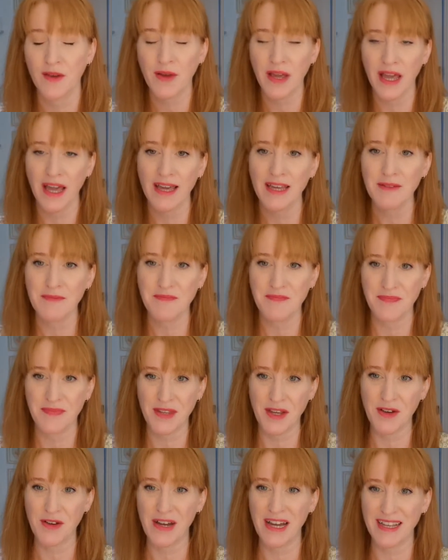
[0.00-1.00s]
Okay,
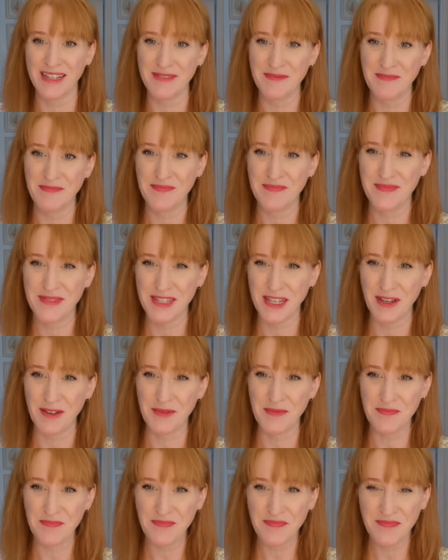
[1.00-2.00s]
all right, so
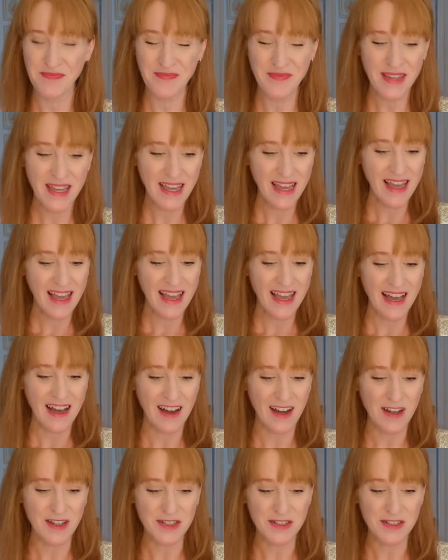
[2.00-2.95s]
I